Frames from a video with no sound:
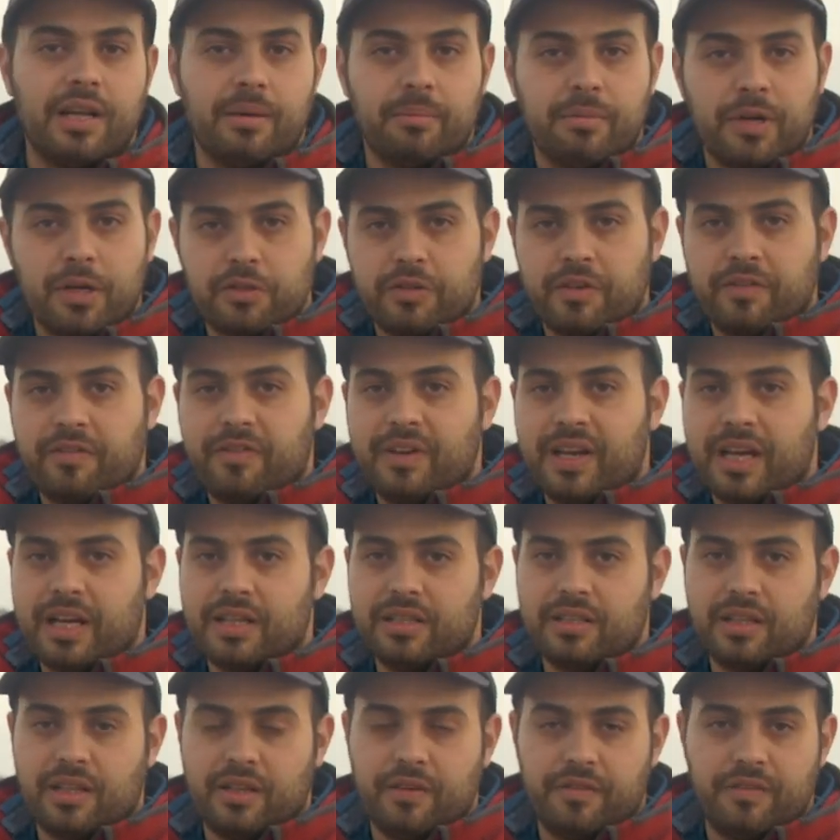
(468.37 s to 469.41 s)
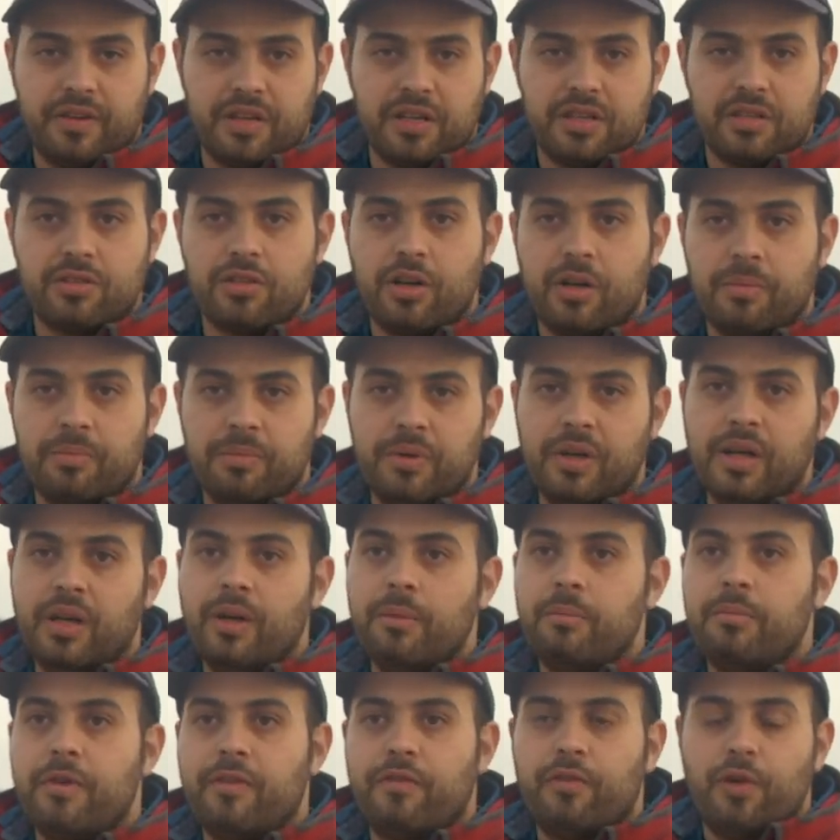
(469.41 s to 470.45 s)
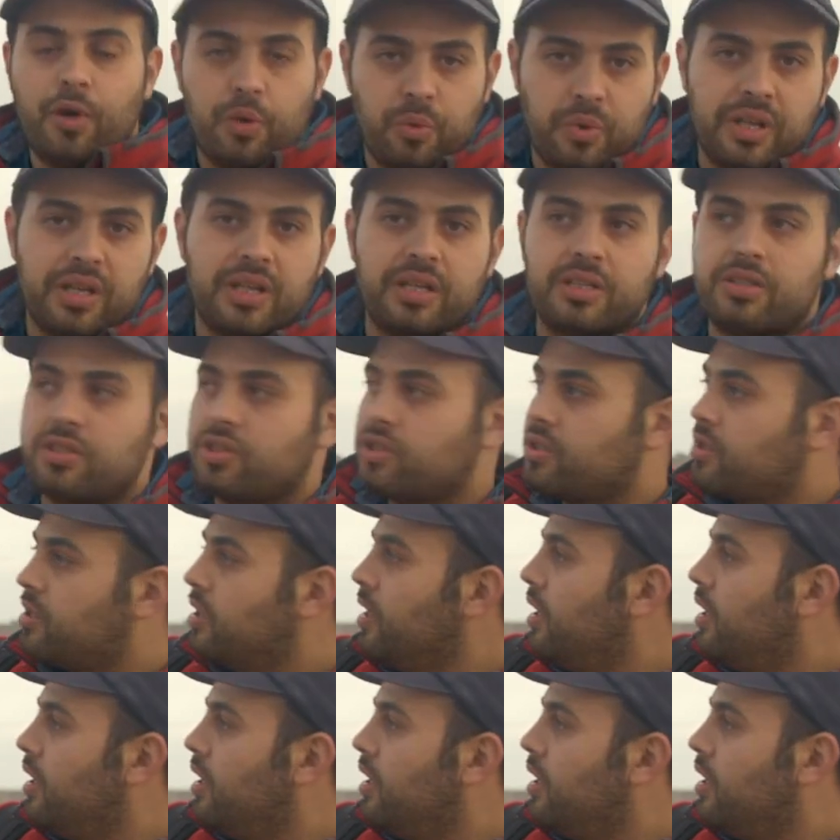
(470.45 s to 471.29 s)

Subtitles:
amount of land at the very top before we reach